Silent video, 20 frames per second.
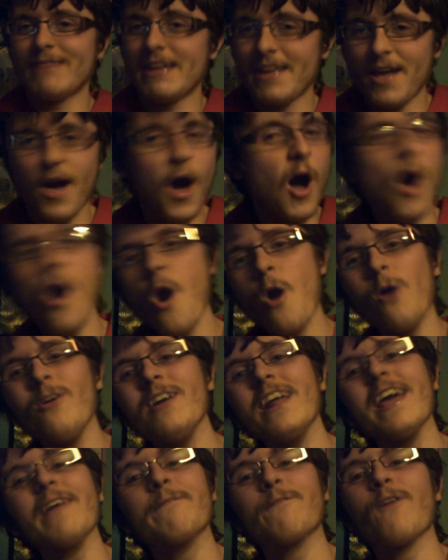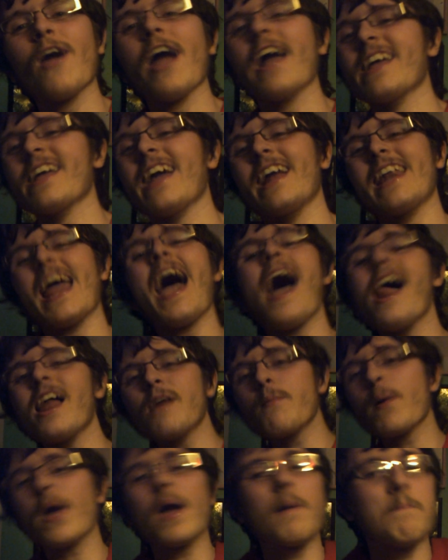Only friggin'
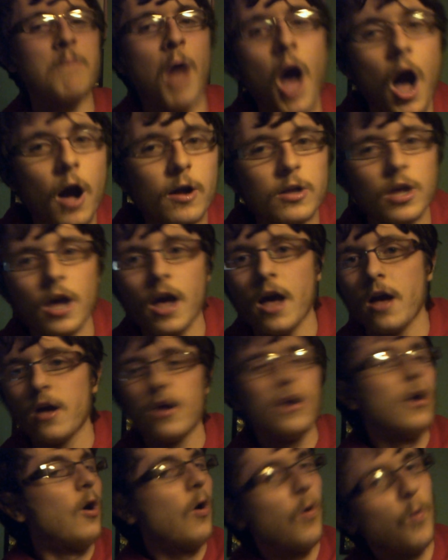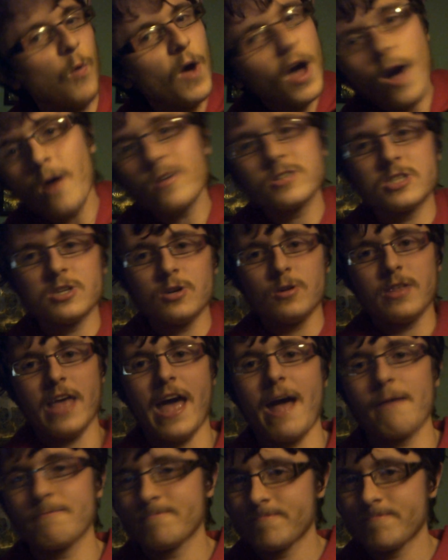anime and manga will do that.